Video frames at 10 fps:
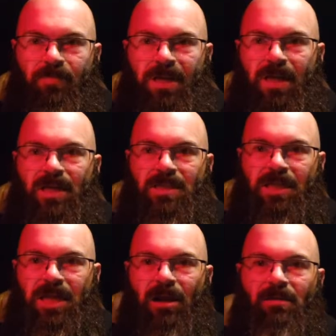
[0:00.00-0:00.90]
because
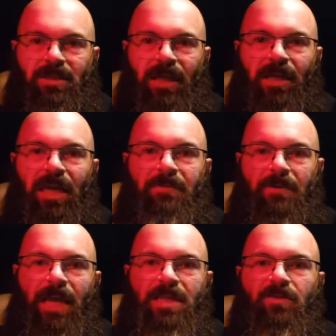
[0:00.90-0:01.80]
the kerosene will keep the
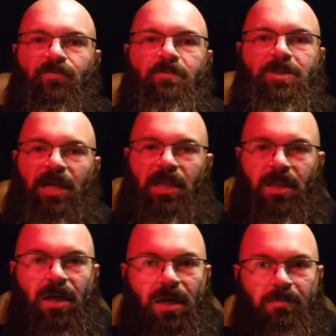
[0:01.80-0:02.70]
diesel from gelling
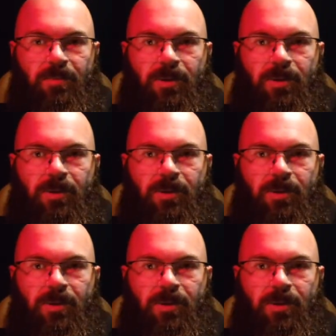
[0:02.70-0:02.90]
up.